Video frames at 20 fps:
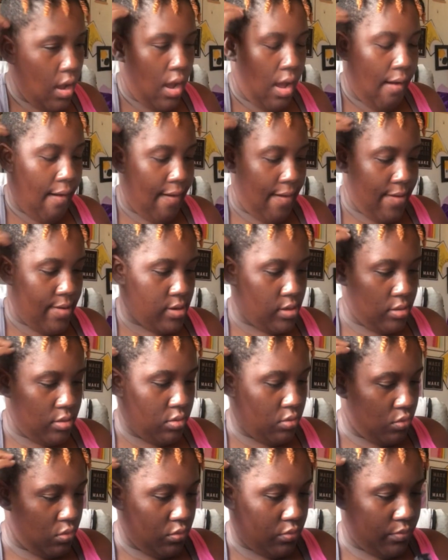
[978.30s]
And
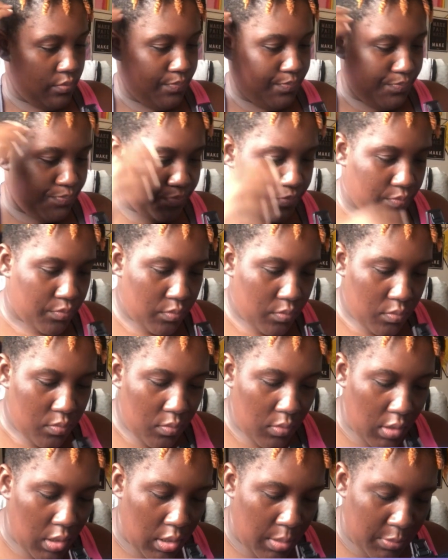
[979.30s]
oh,
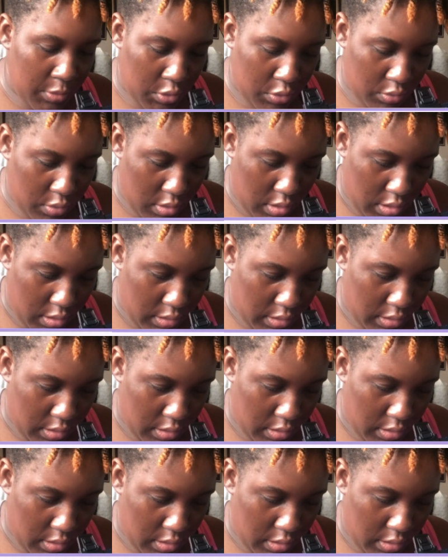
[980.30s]
let me show you